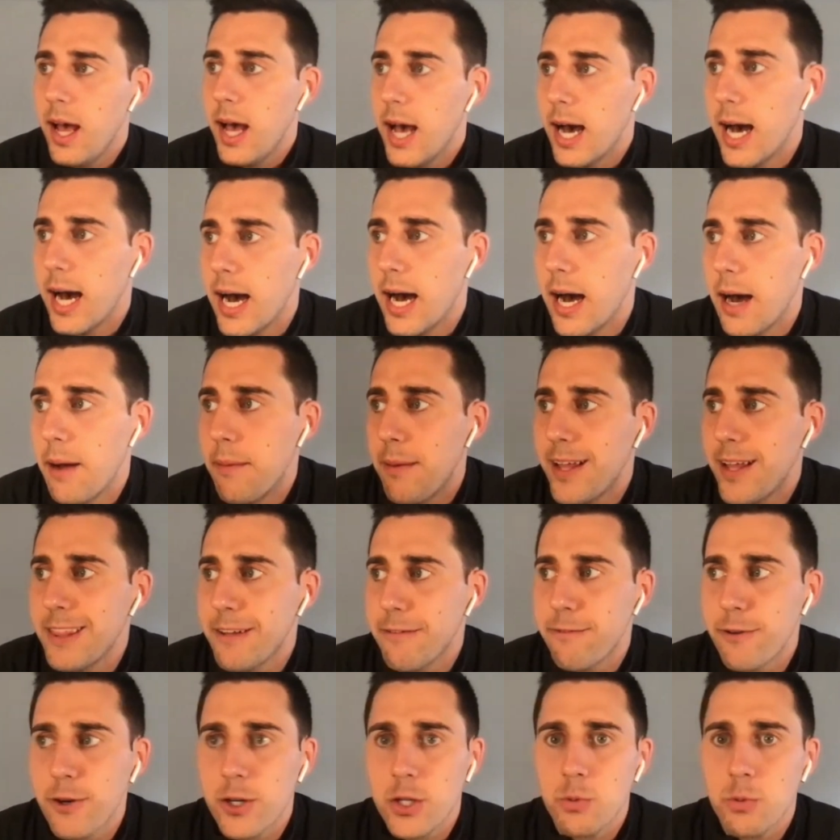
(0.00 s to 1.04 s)
Um, and the
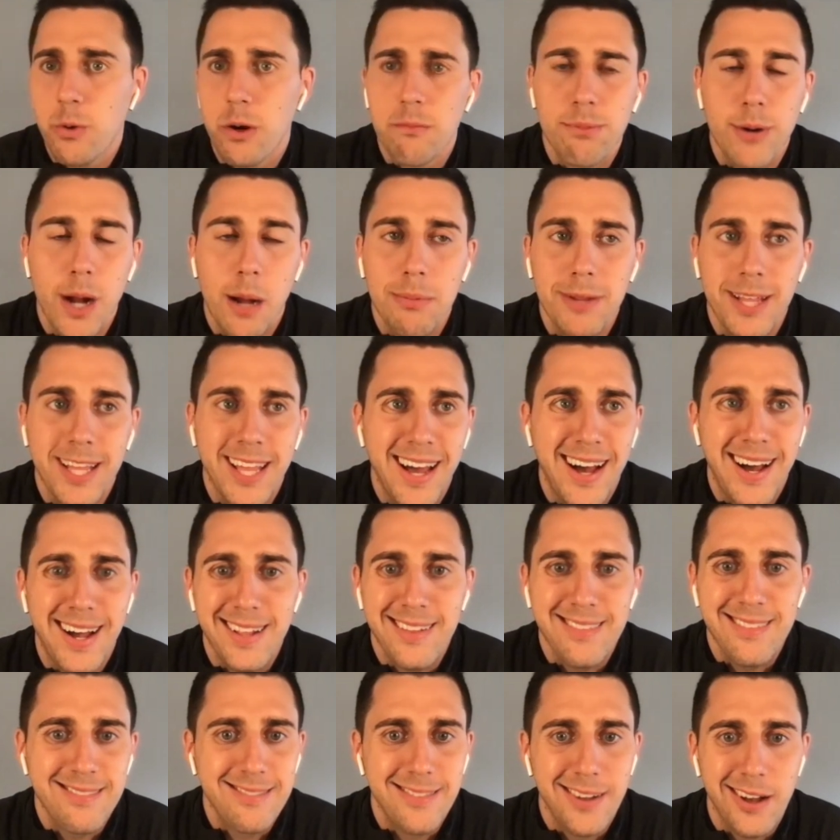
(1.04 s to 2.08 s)
first one probably
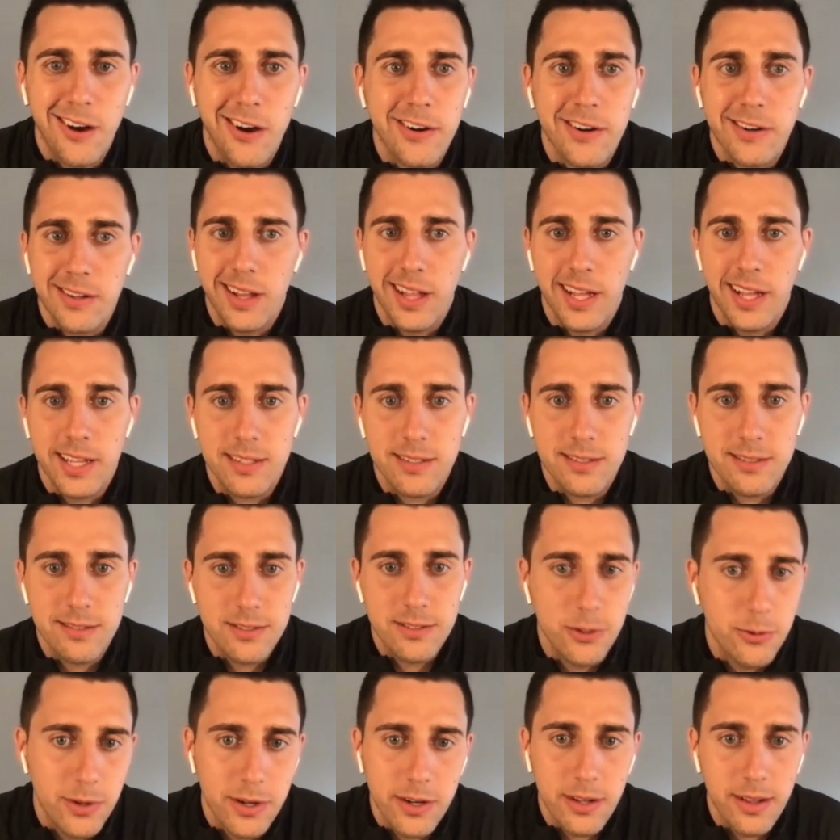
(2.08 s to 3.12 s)
got 100 likes
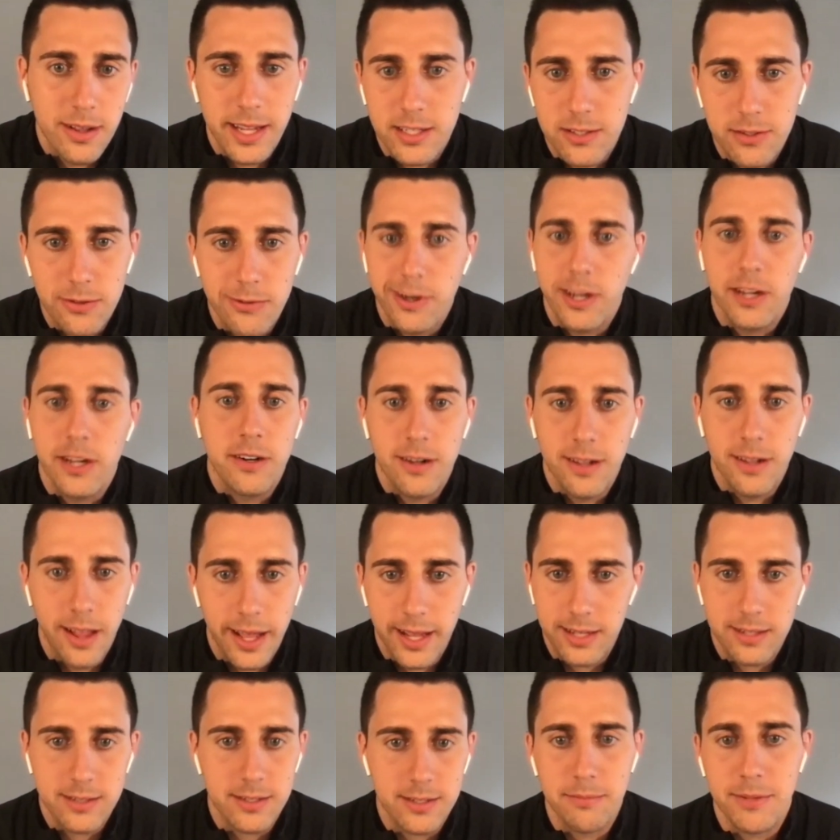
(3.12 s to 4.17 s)
200 likes 300
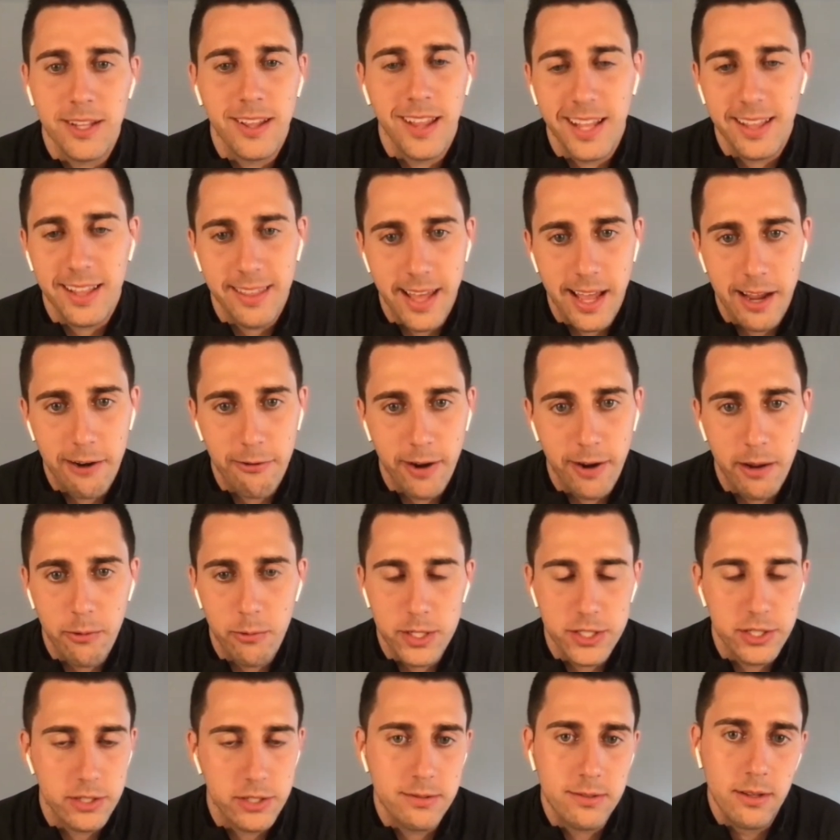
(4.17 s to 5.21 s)
likes something like that right
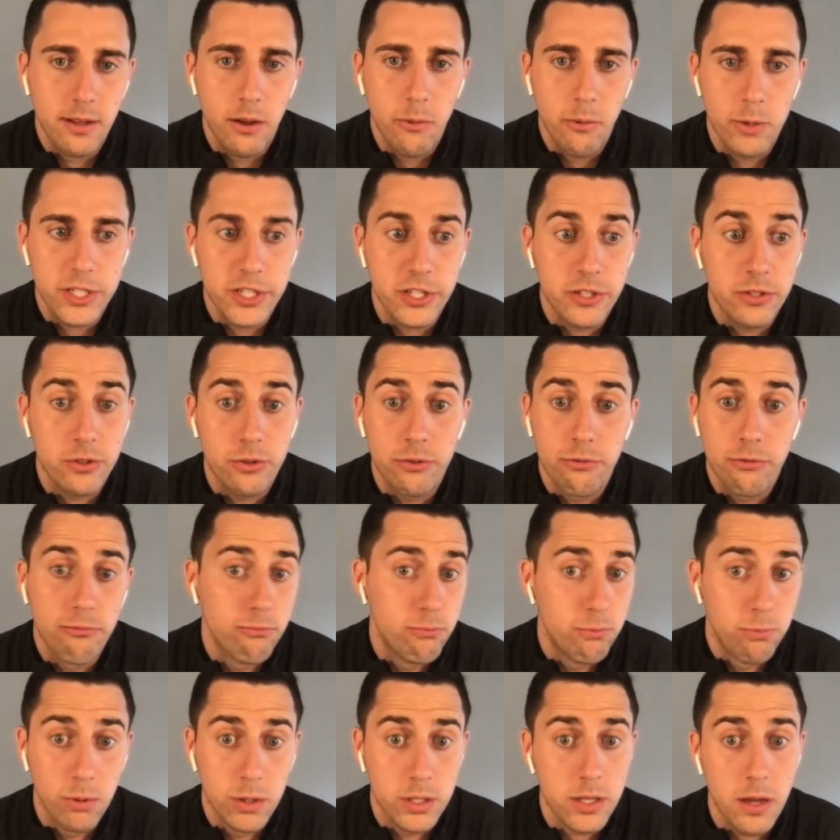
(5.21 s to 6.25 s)
which is which is
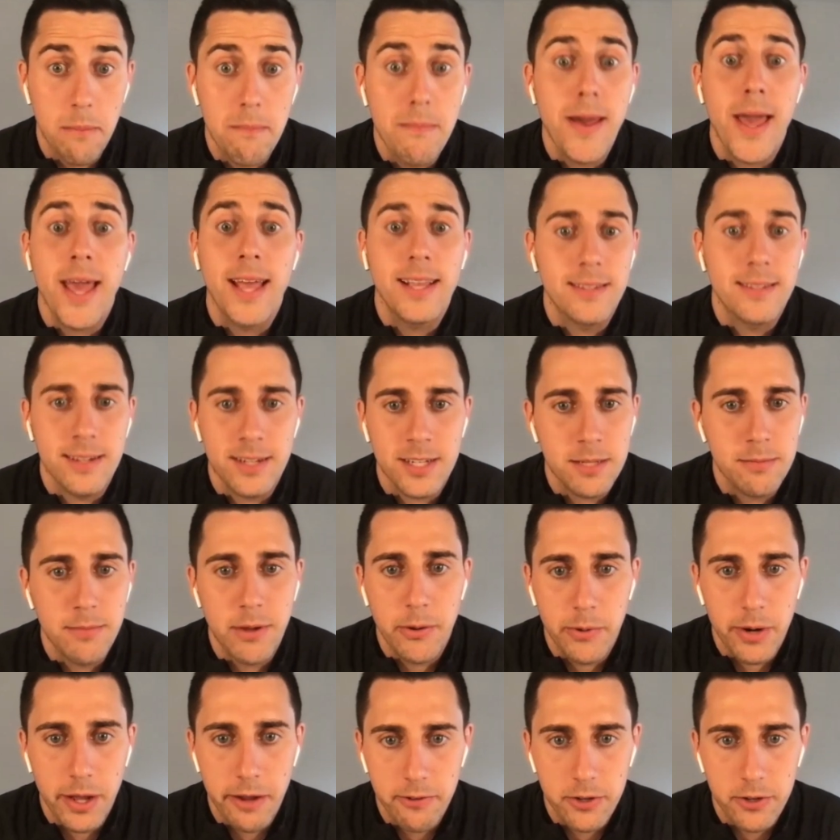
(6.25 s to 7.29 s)
was amazing to me
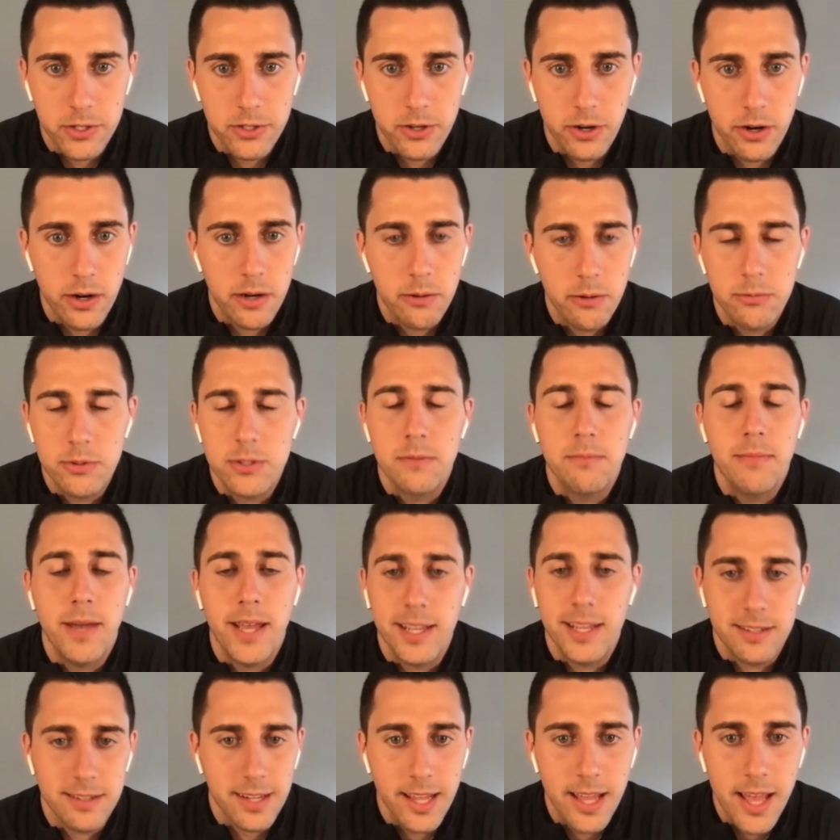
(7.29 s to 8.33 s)
when i first started it was
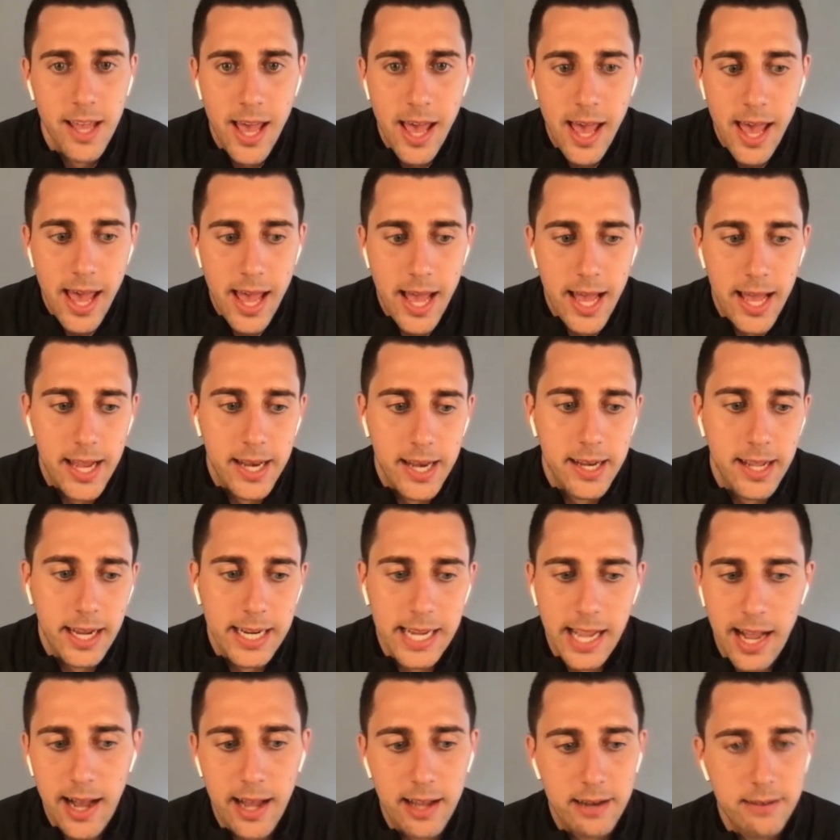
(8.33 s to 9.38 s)
amazing and i
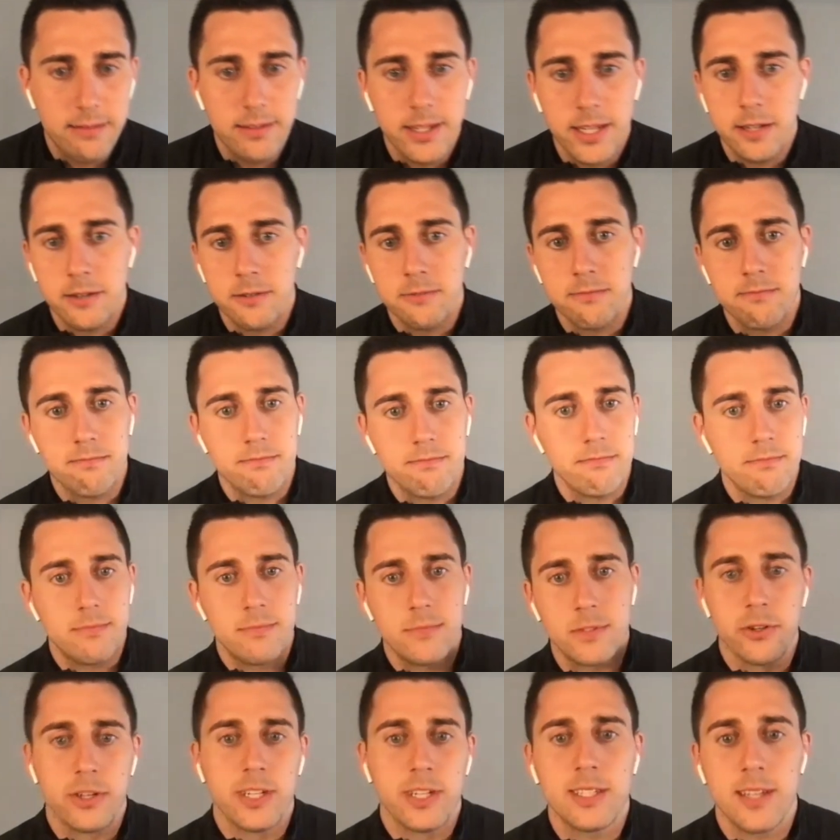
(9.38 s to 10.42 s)
got you know
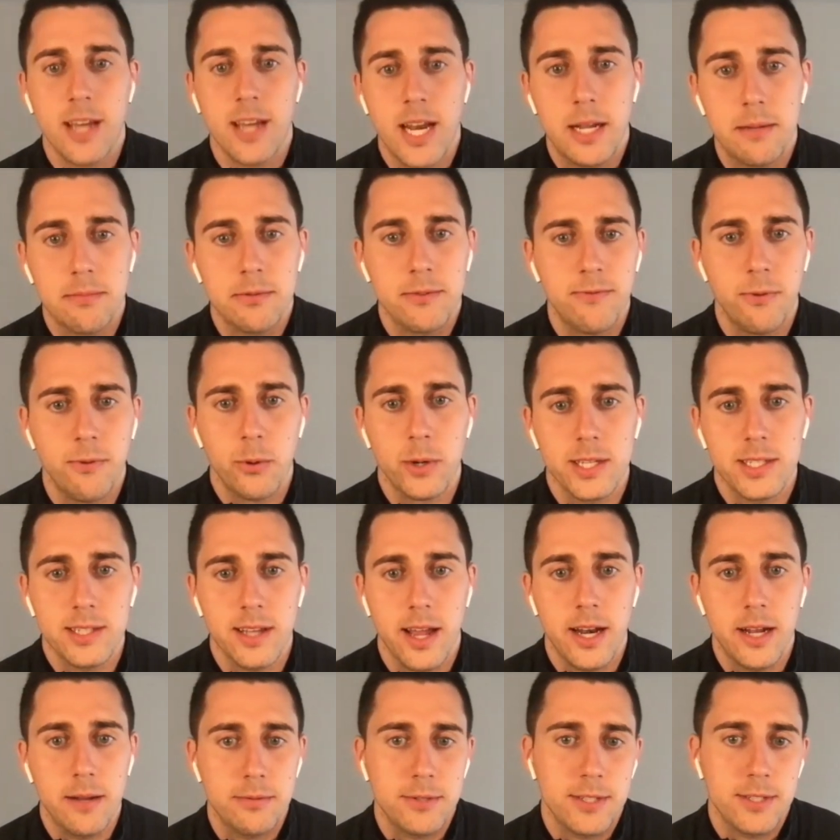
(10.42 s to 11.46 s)
30 signups, 40
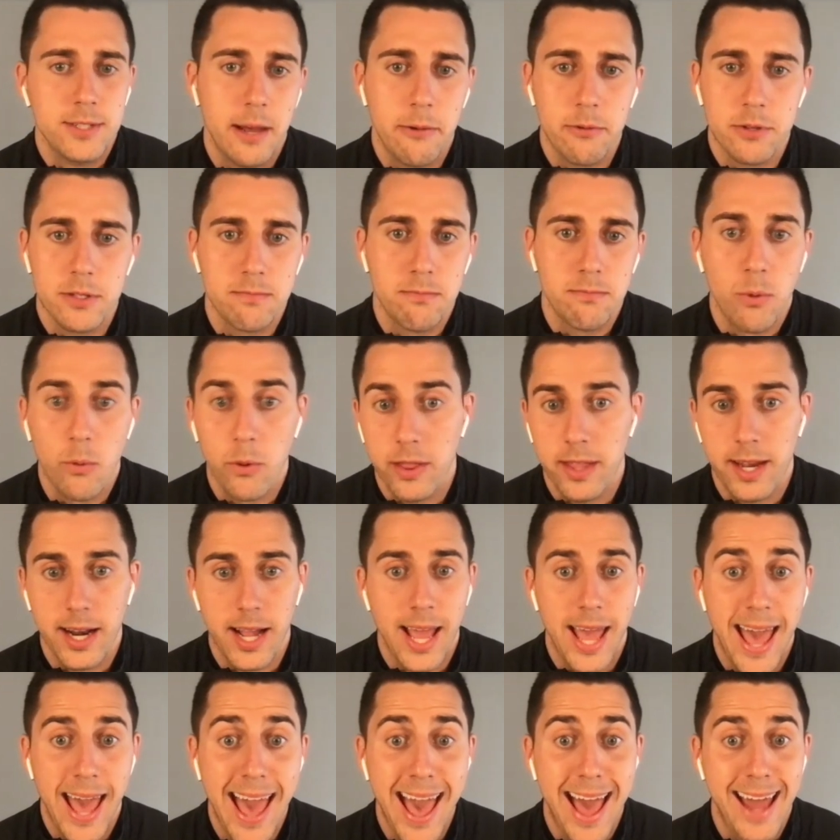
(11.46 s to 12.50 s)
signups. And that was more than I
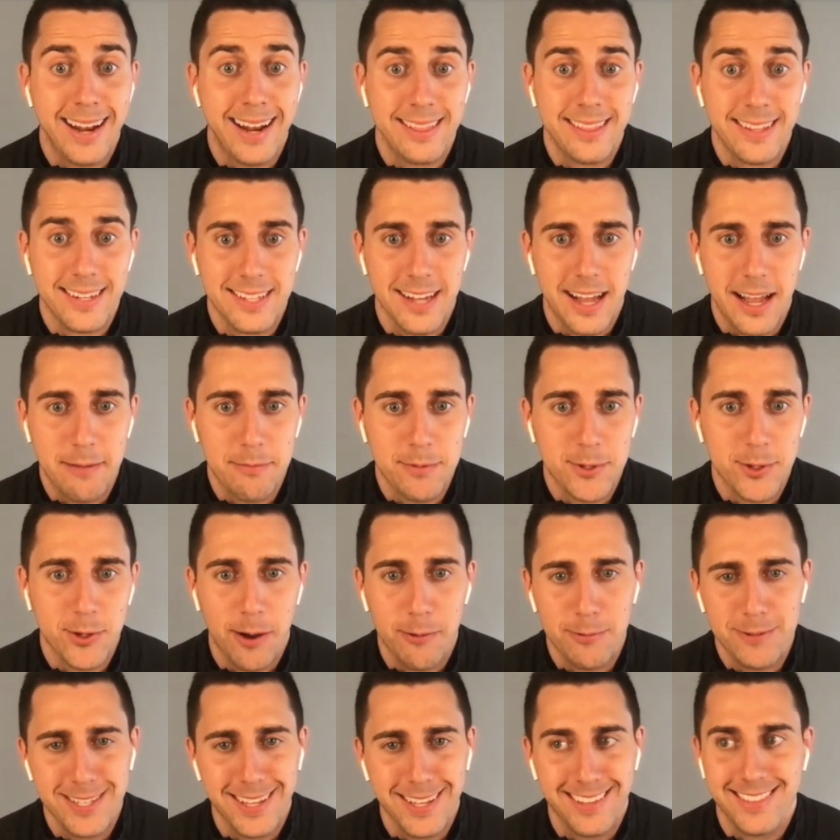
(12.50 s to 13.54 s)
had at the time. So
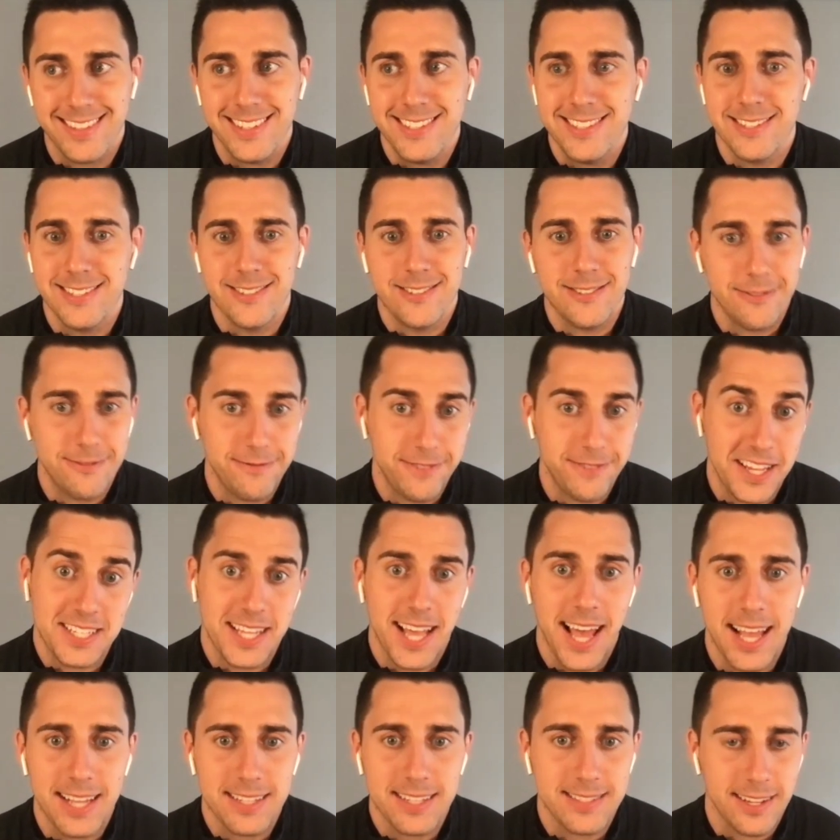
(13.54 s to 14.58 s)
I was like, this is
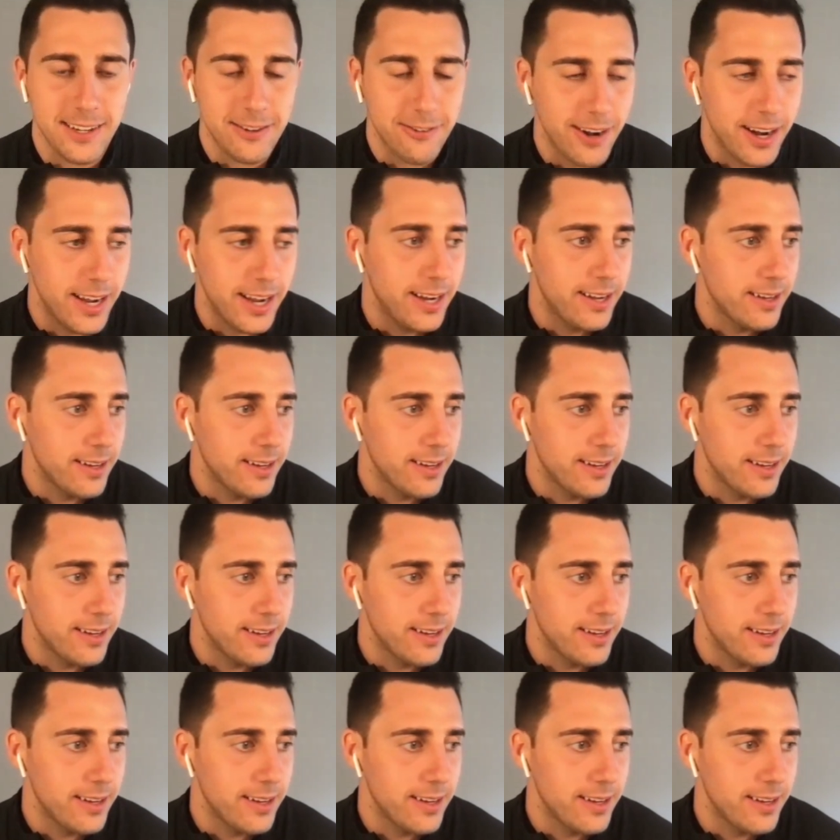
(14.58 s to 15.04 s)
fantastic. Right.